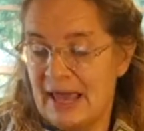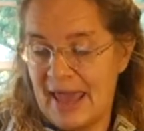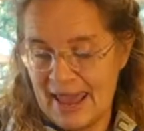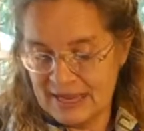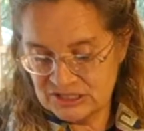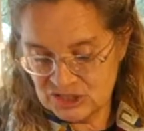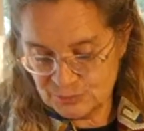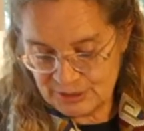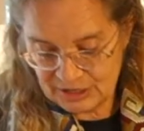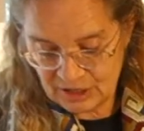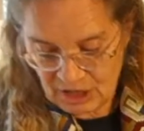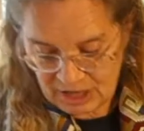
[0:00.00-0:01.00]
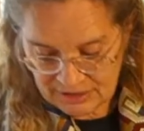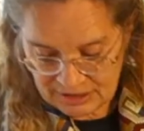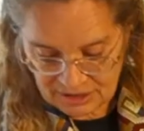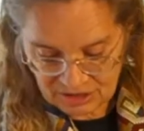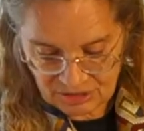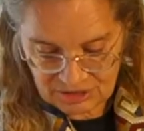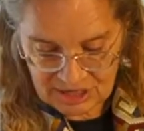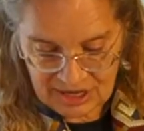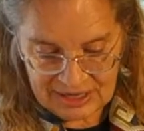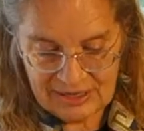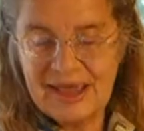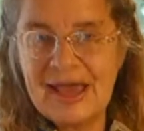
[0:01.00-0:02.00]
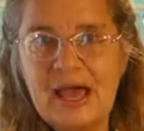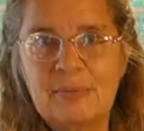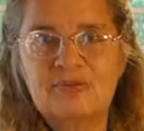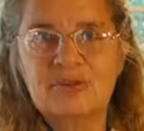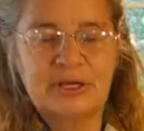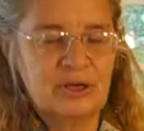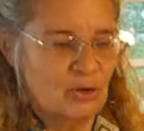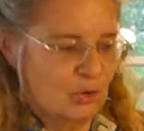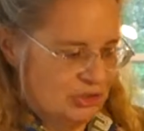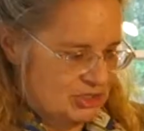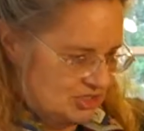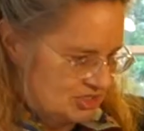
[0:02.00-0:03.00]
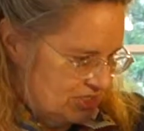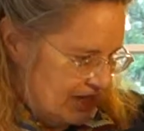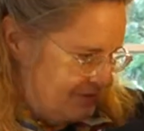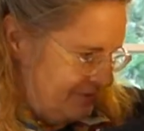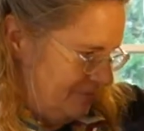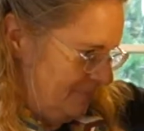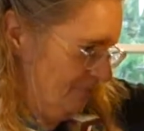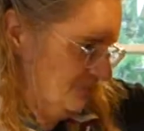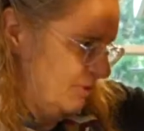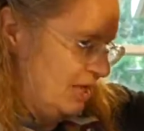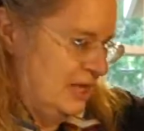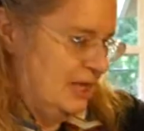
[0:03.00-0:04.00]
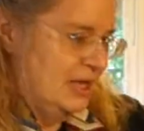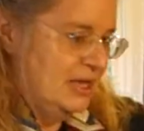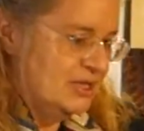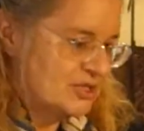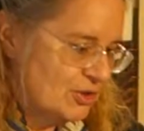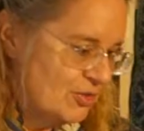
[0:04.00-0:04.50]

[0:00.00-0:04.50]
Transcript: Hand-spun cotton, indigo dyed, absolutely gorgeous stuff. So